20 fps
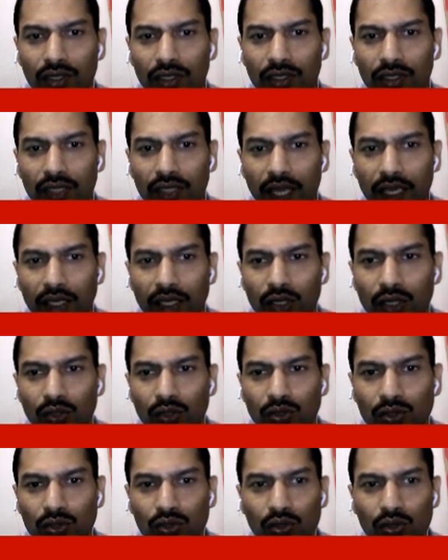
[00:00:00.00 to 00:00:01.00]
Thank you
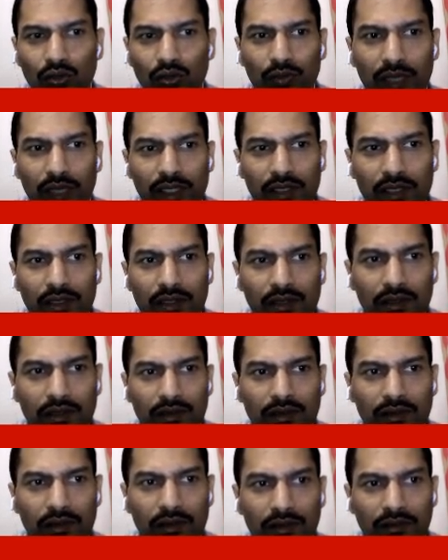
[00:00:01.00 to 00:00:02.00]
so much.
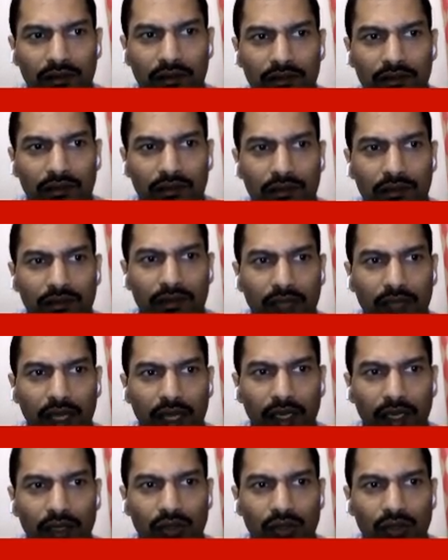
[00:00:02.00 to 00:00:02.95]
Thank you.